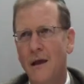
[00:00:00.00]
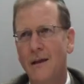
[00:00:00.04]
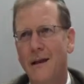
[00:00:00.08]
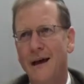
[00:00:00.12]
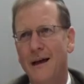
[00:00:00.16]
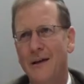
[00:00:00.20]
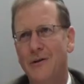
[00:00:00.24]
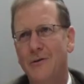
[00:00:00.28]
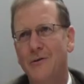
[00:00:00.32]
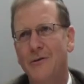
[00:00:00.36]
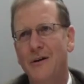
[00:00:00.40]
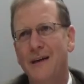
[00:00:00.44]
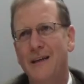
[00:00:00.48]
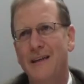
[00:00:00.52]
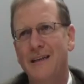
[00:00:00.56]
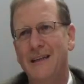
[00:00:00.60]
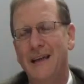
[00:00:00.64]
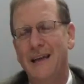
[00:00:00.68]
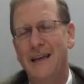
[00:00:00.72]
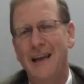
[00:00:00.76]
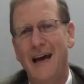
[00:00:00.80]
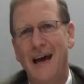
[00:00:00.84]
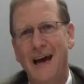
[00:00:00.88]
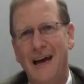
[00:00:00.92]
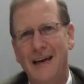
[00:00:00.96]
that during
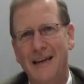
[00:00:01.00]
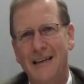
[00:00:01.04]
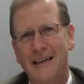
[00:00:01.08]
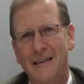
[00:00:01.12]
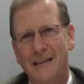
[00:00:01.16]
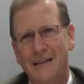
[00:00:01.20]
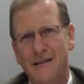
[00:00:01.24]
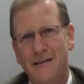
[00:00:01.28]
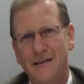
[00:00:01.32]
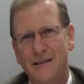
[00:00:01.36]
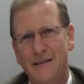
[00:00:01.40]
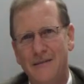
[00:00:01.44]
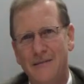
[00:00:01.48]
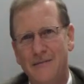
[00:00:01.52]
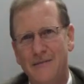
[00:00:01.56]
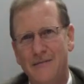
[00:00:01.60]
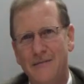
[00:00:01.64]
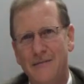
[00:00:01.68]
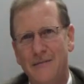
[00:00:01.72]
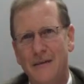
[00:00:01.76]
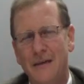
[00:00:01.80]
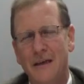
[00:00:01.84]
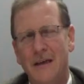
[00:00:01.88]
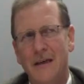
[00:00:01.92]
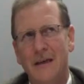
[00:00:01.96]
the night
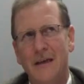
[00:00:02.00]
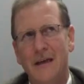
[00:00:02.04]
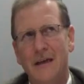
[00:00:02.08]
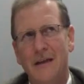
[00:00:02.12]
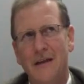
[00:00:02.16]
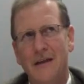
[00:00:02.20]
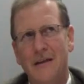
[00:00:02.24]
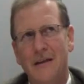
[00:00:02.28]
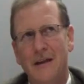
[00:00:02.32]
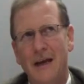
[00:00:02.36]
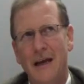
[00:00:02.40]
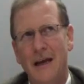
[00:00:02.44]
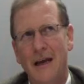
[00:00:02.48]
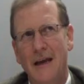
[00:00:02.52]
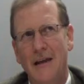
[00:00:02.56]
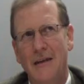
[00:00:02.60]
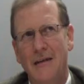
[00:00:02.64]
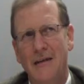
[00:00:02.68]
the